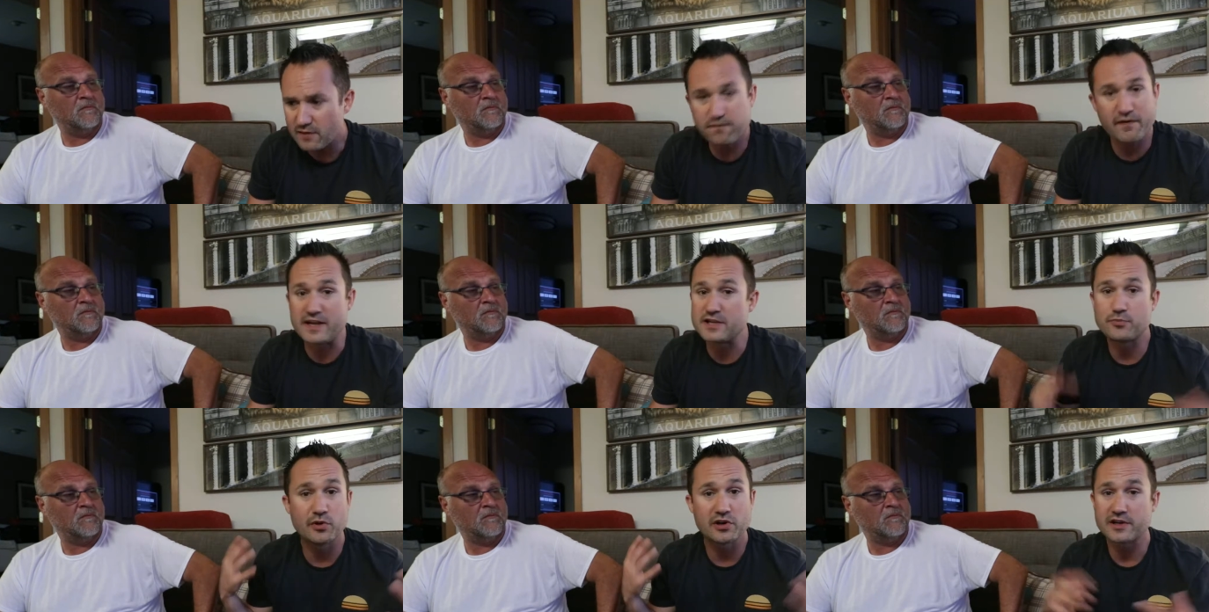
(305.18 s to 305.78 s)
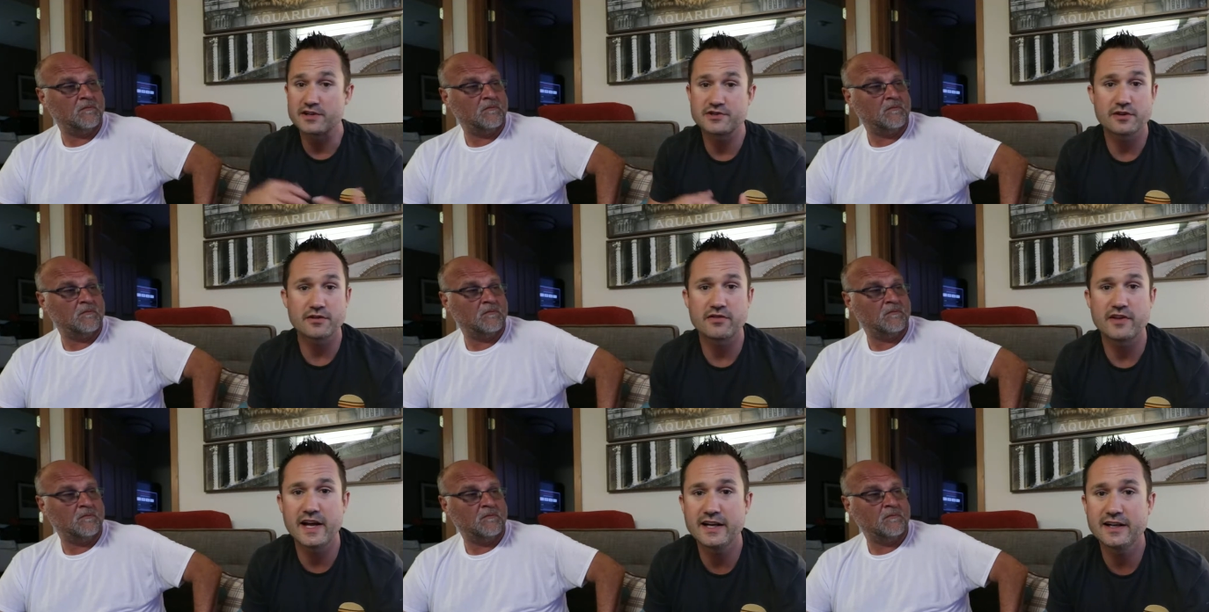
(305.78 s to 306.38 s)
Speaker 1: Facebook is your
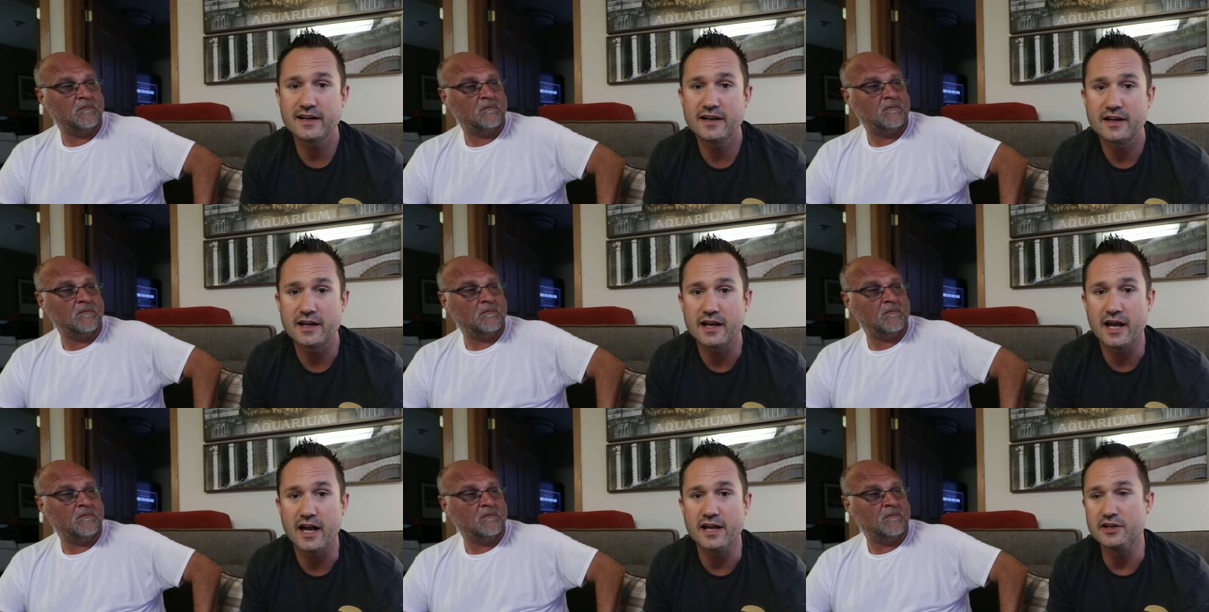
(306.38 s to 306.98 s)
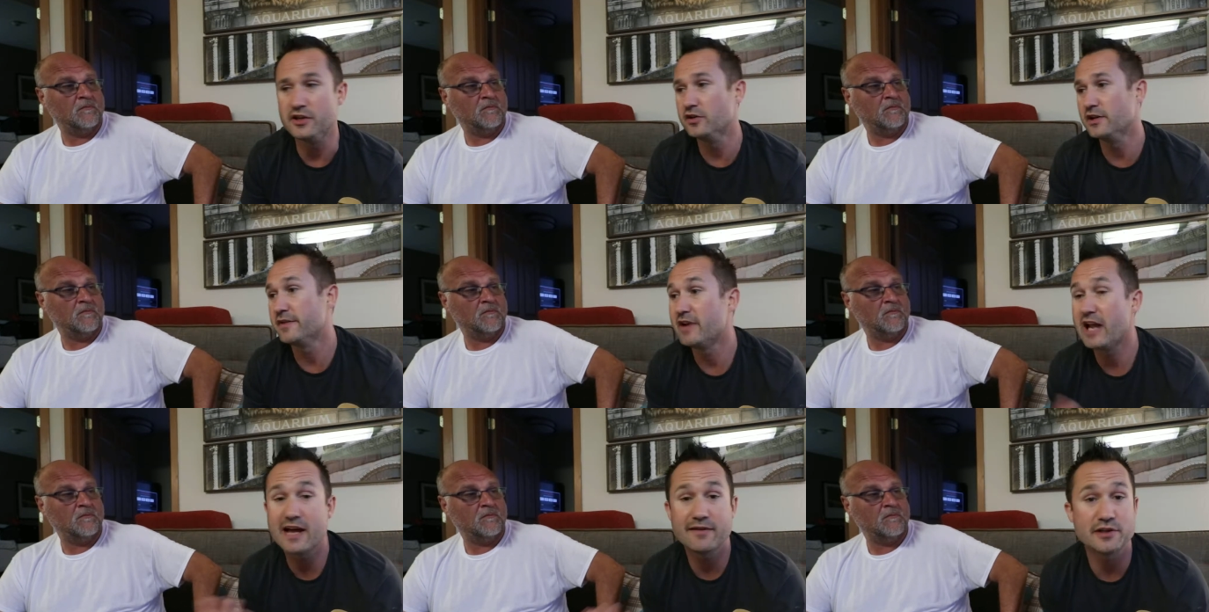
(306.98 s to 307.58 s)
thing and you don't
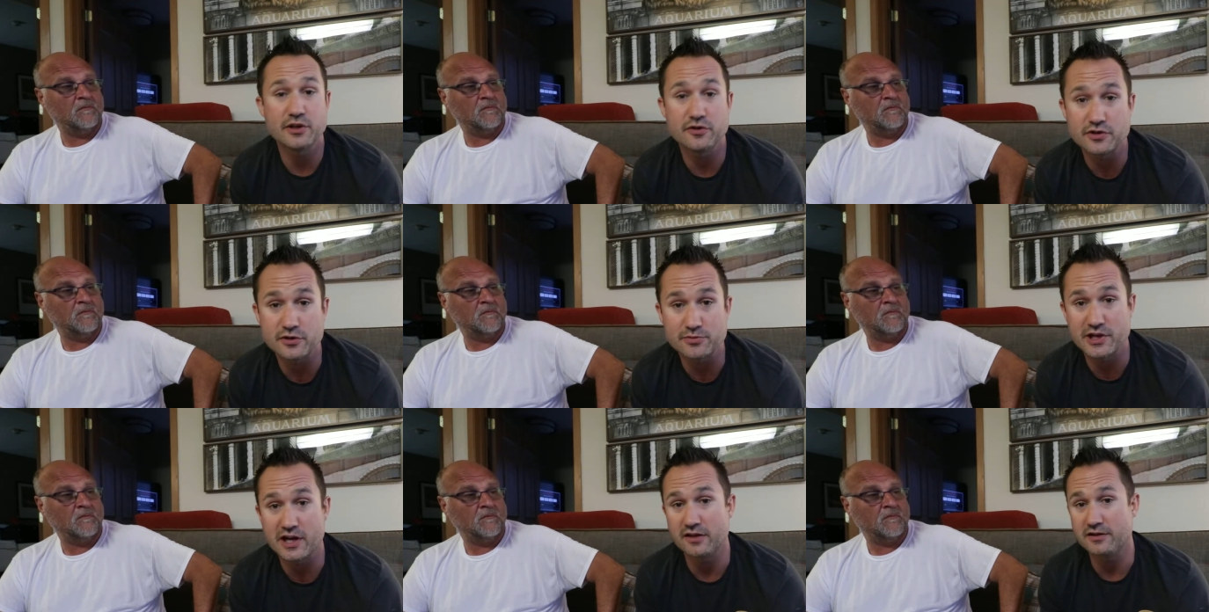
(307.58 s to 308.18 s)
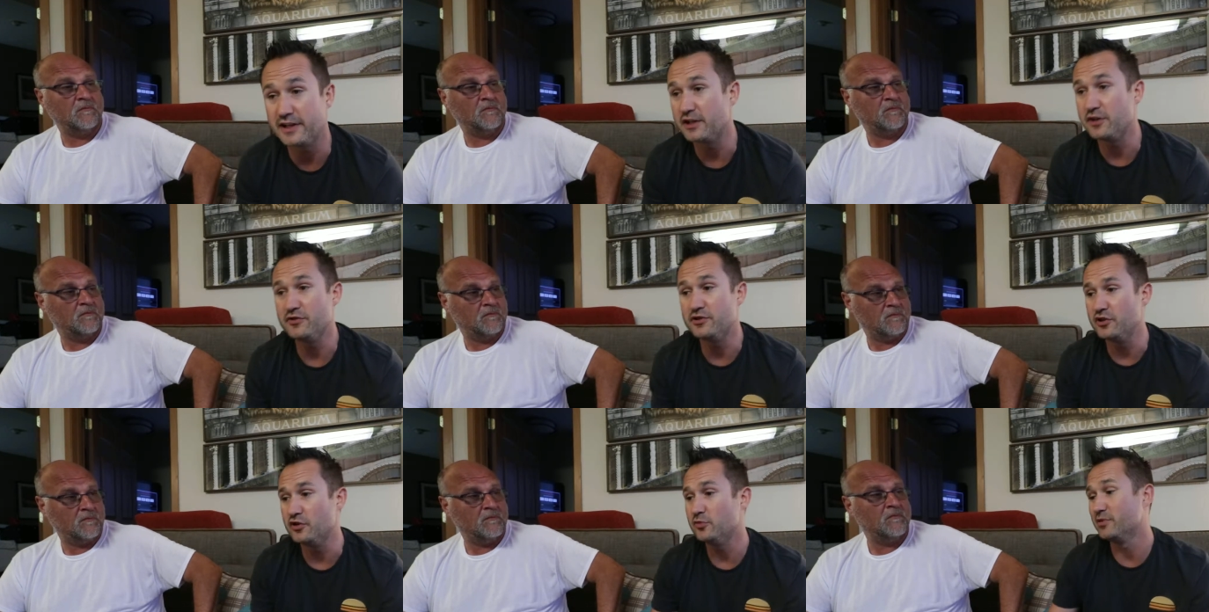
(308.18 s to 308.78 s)
even have a YouTube channel like you
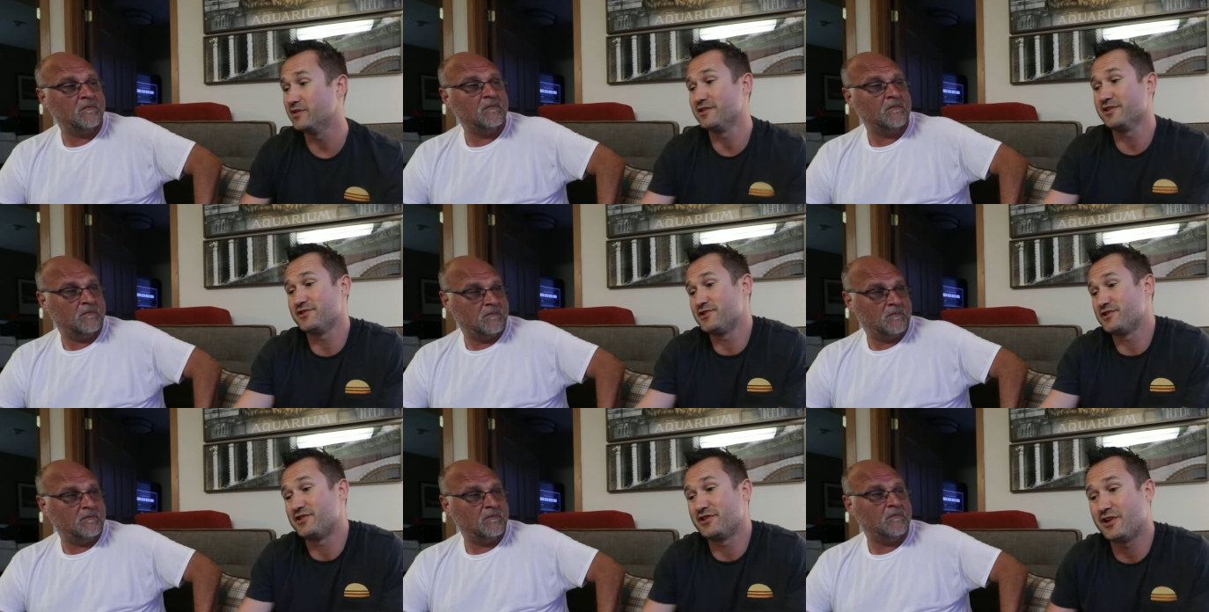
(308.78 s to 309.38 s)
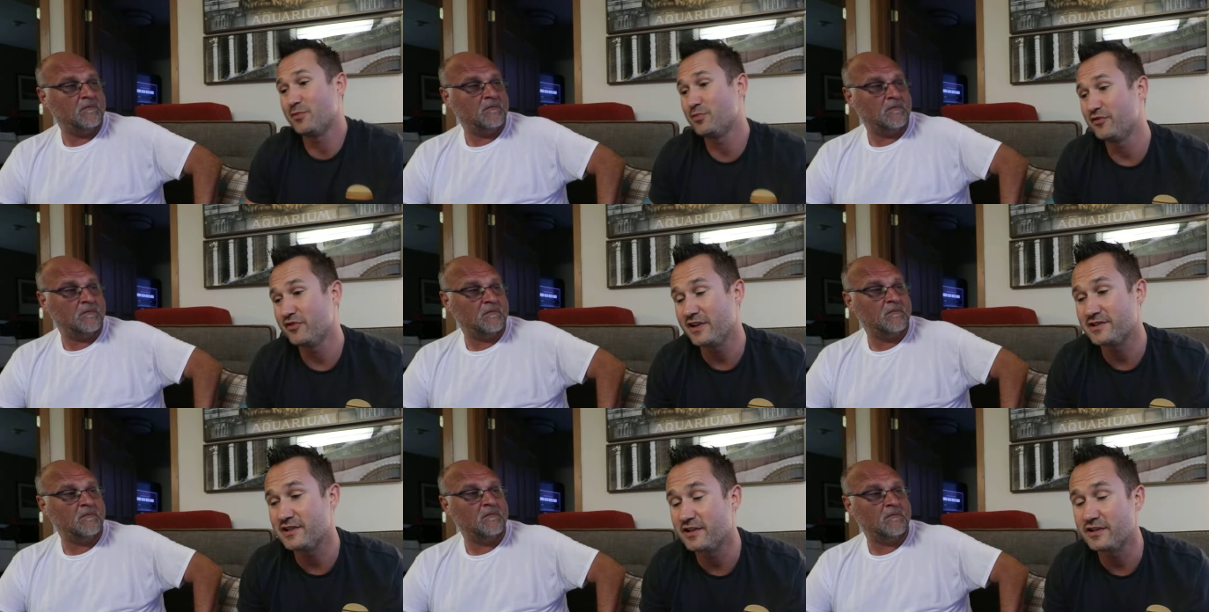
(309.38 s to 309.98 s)
do, but there's just a couple
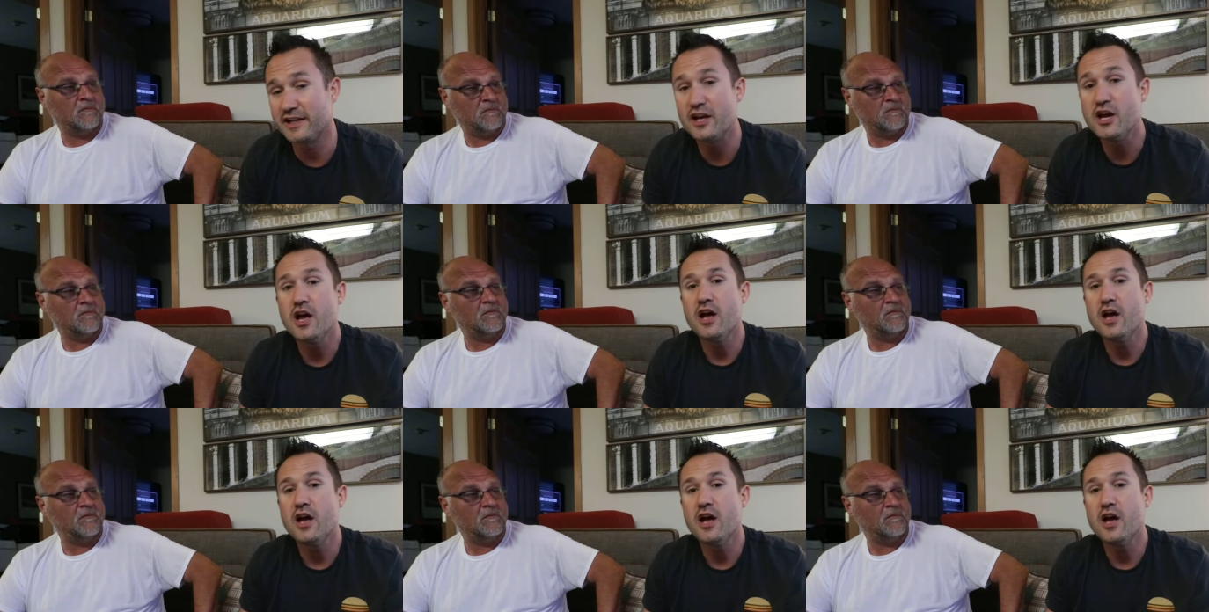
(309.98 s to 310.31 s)
things and they're like,